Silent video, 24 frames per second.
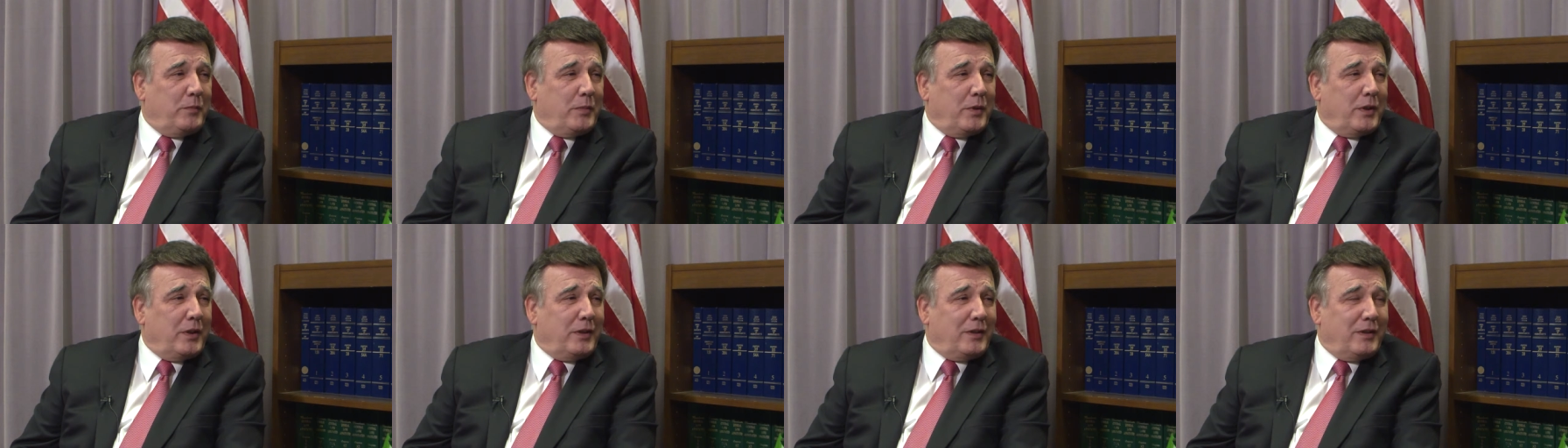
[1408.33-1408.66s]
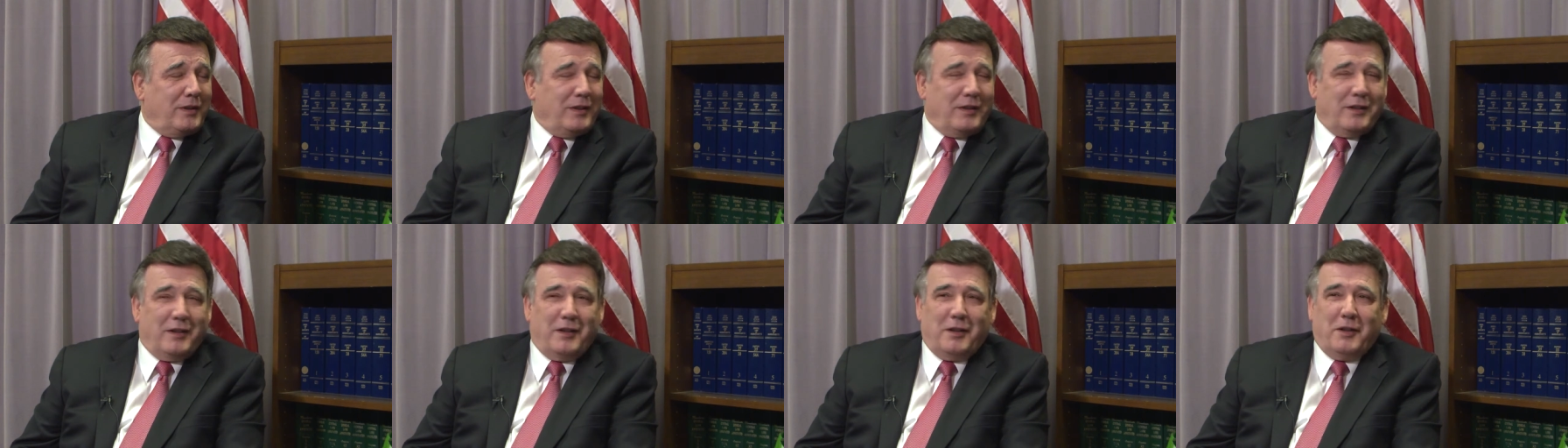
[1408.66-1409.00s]
But
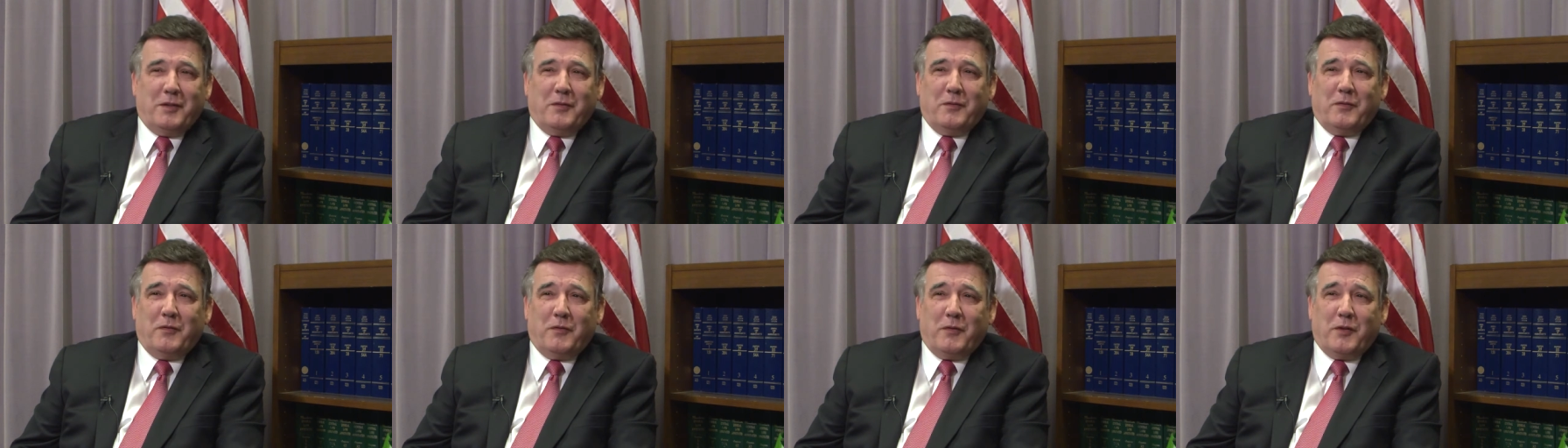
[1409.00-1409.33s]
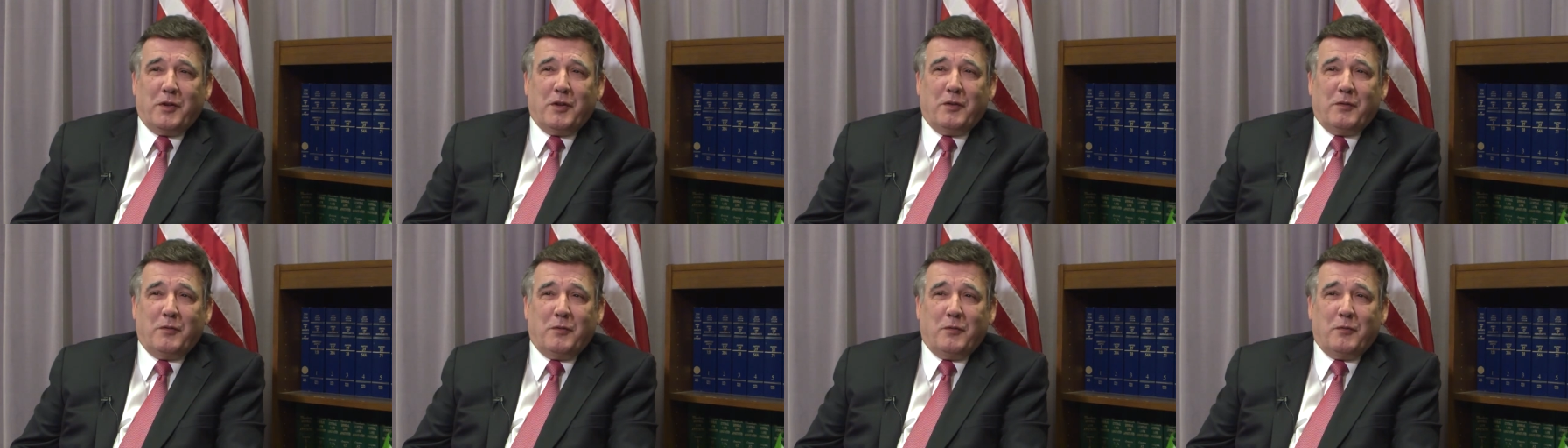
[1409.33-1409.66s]
for
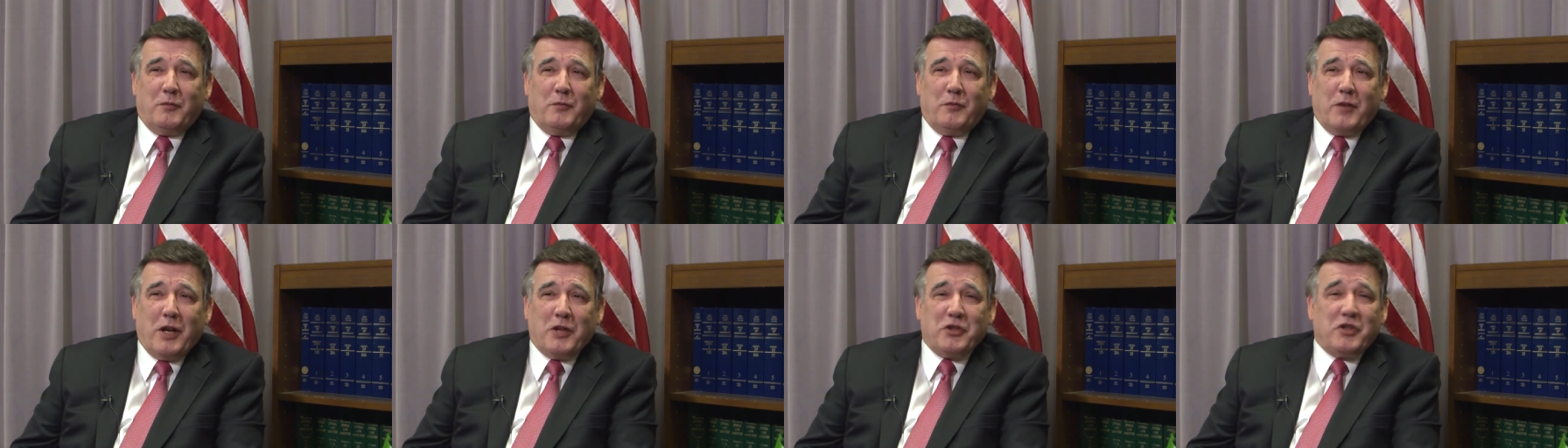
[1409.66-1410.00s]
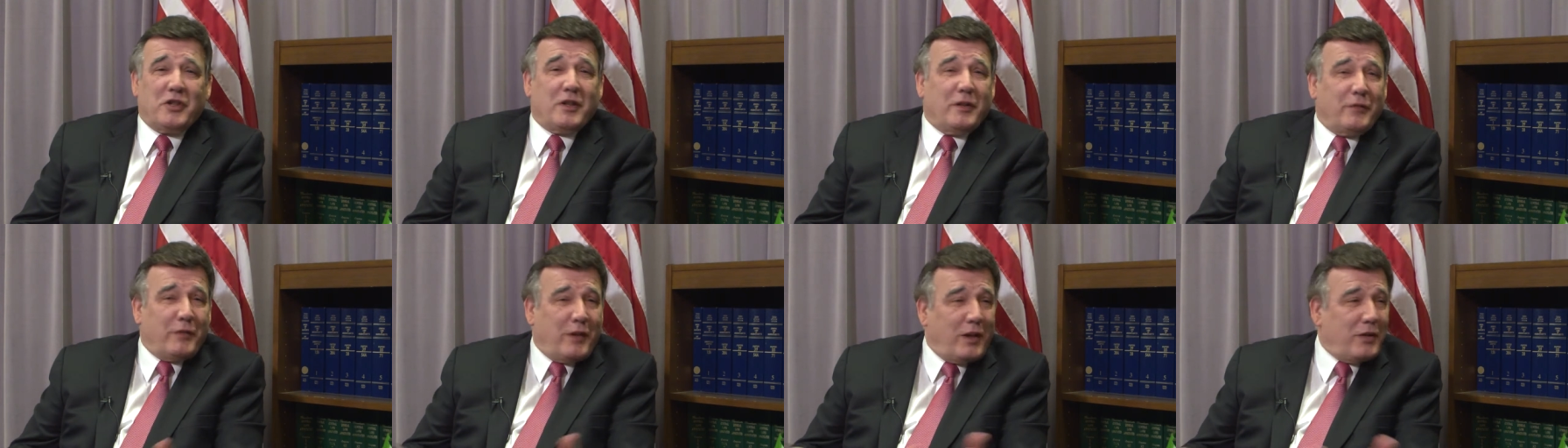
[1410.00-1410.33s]
the
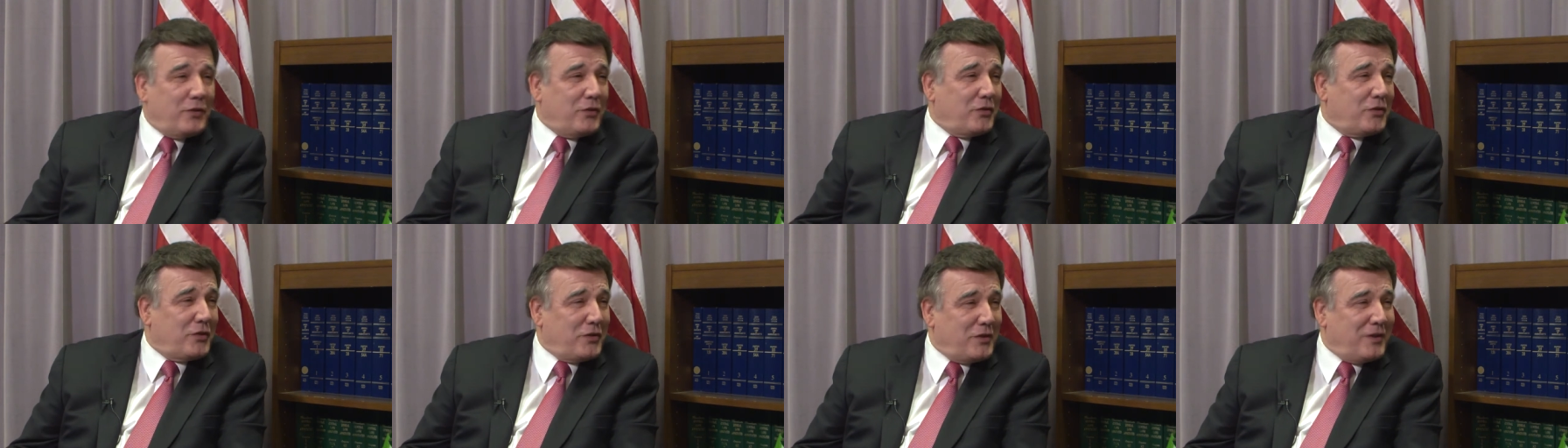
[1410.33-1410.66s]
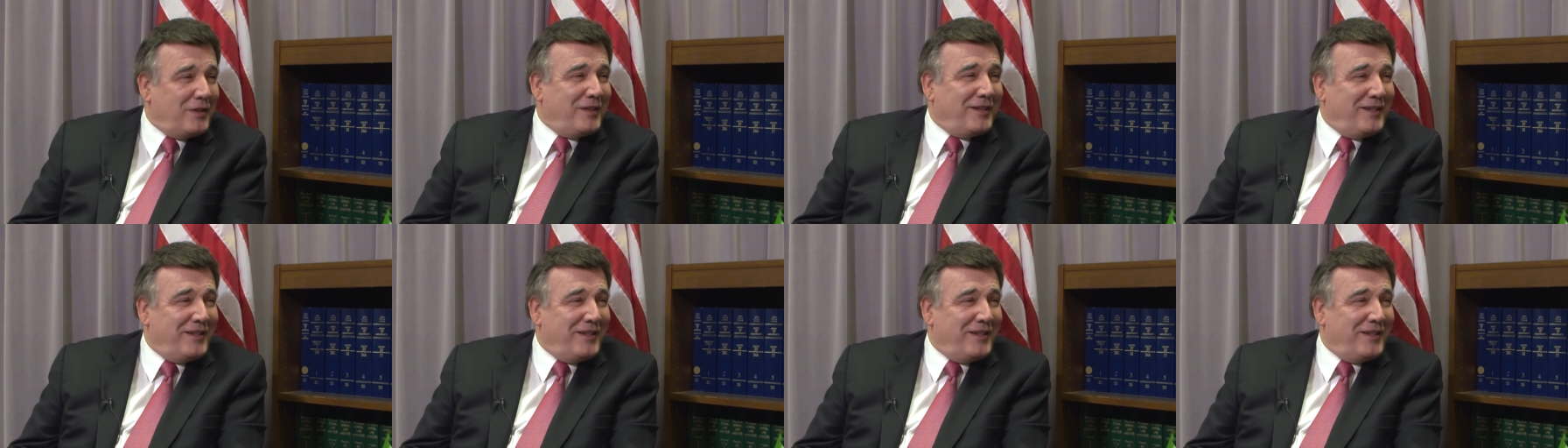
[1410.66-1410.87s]
rest of us,